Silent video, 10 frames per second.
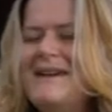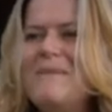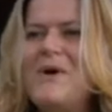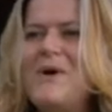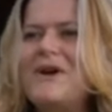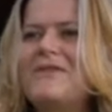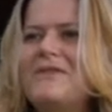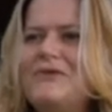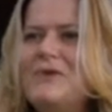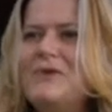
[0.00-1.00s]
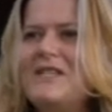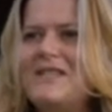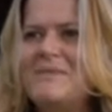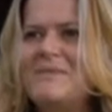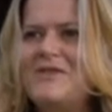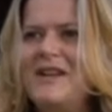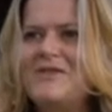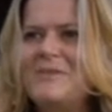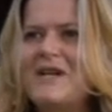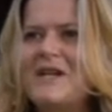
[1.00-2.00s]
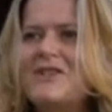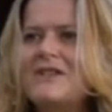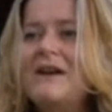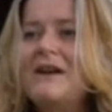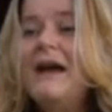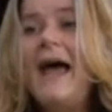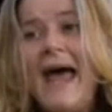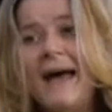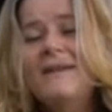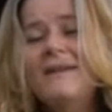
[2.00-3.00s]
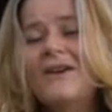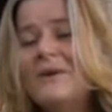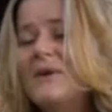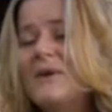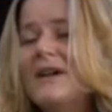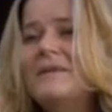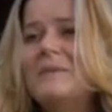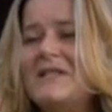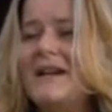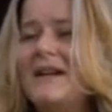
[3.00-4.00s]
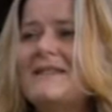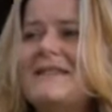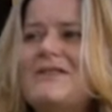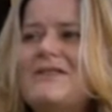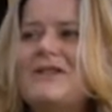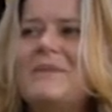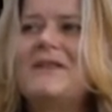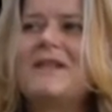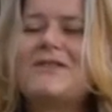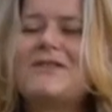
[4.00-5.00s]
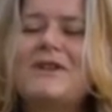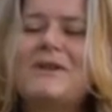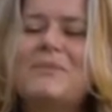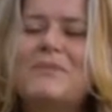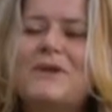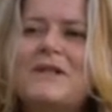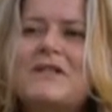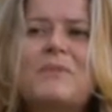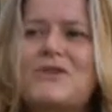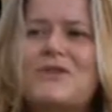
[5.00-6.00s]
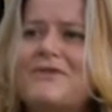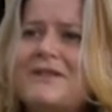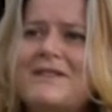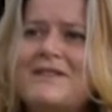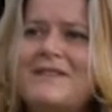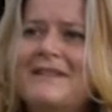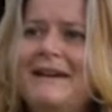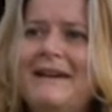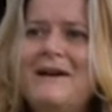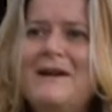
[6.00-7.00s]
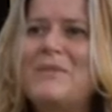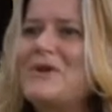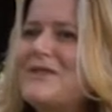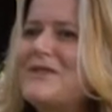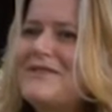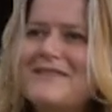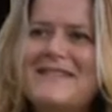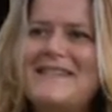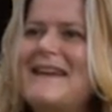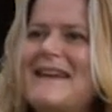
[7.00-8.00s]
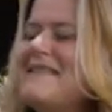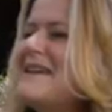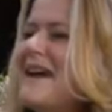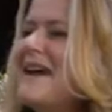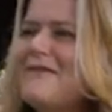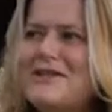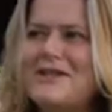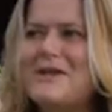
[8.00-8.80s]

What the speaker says: part of the food system transformation. And the other part, besides leadership, I think is very important, is perseverance. Perseverance, and I think every gender